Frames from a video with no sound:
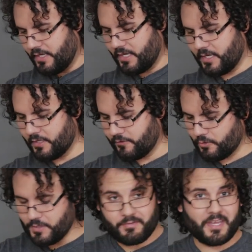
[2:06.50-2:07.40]
And
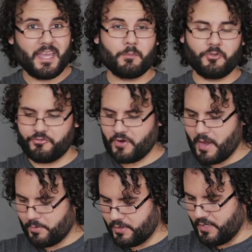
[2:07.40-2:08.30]
so you have a camera
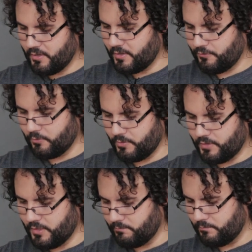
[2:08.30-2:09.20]
strap on here. It's a
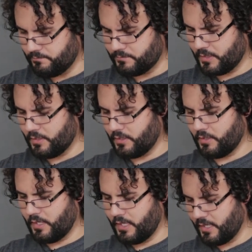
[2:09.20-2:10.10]
really,
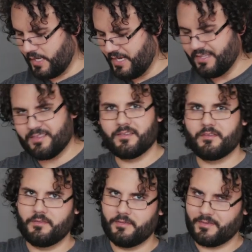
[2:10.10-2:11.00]
uh, I hate the
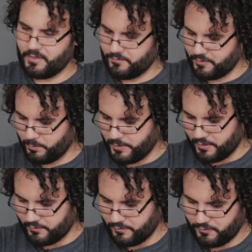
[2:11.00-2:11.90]
design of this
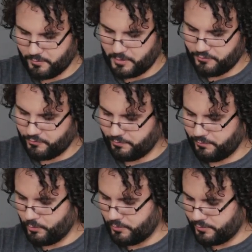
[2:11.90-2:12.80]
box. It's just a bunch of
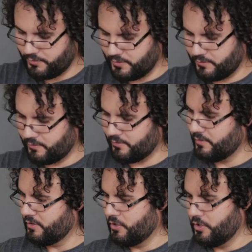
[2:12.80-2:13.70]
folds and it's
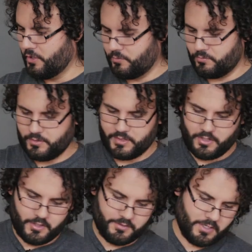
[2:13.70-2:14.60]
really
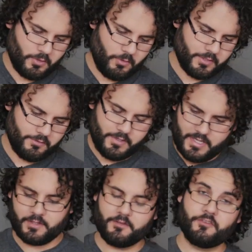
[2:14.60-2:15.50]
hard to get a hold of.
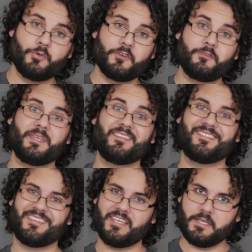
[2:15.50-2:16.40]
This is
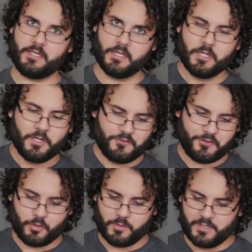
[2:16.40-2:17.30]
USB-C.
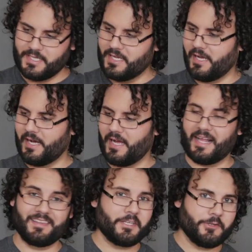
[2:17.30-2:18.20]
So uh,
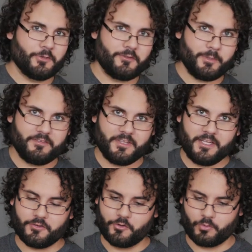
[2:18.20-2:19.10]
I like USB-C,
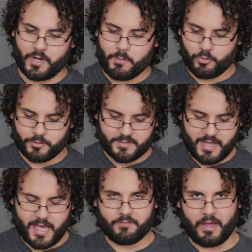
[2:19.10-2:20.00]
it's a great port to
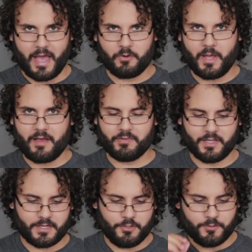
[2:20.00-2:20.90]
have. I don't have a
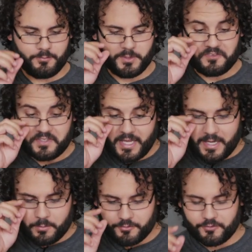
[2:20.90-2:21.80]
lot of USB-C
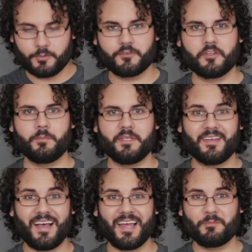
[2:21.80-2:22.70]
cables, so it's gonna be
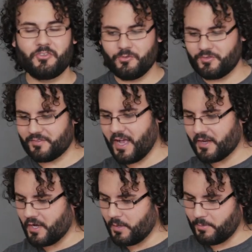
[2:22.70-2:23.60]
time to
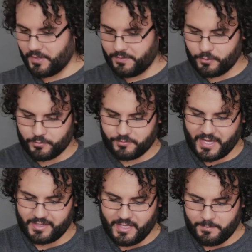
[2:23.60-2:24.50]
stock up on those
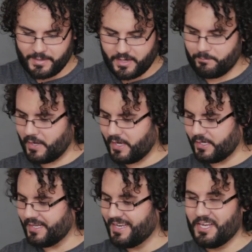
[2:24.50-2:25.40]
and keep that in
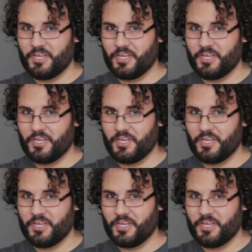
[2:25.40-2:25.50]
mind.